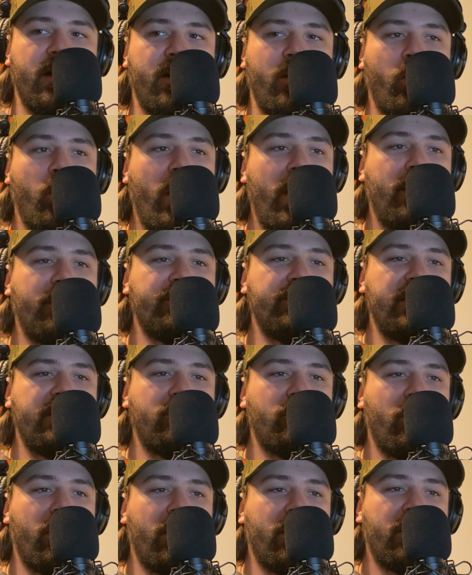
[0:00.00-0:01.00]

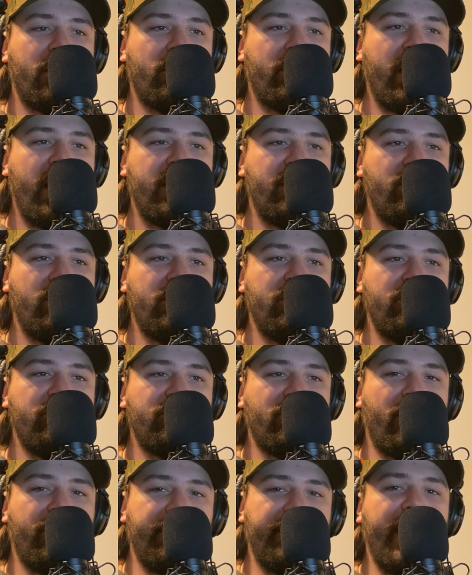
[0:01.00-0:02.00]
Welding work. Okay, you can use
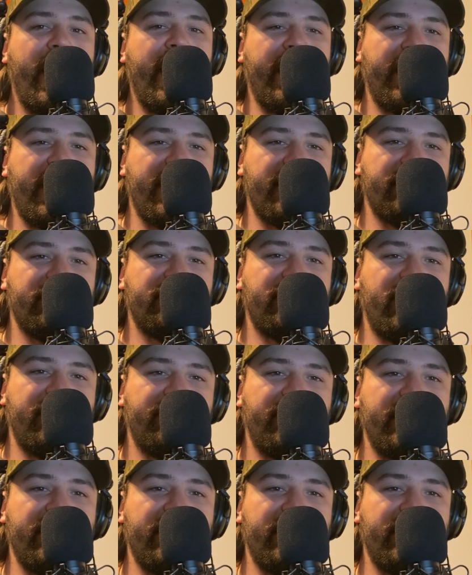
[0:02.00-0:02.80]
all that kind of stuff.